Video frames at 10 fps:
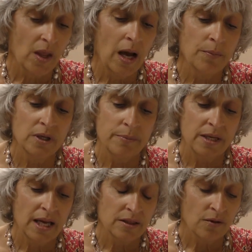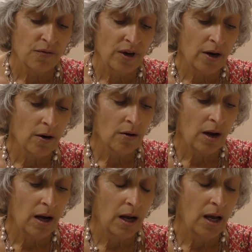I'm going to be at the fair
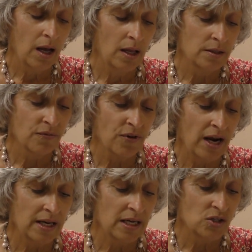on Friday,